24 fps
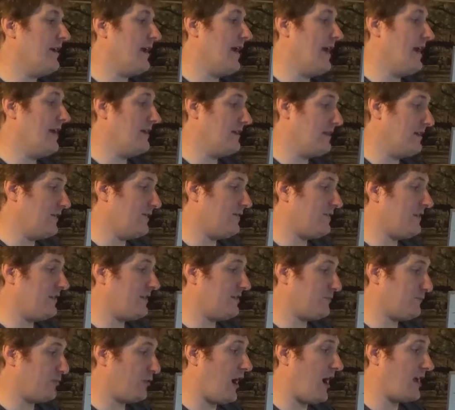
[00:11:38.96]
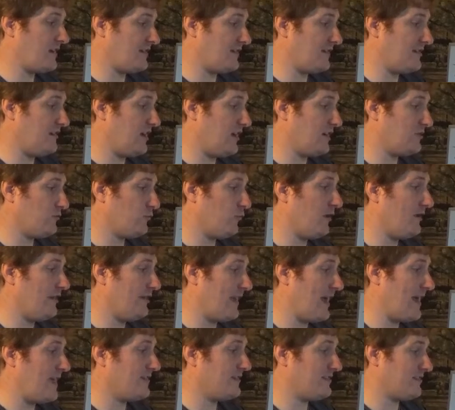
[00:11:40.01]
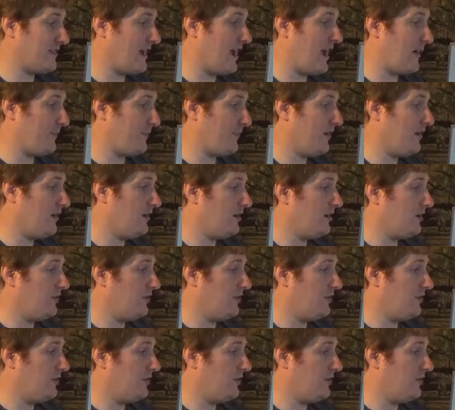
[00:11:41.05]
And if this process does one day stop,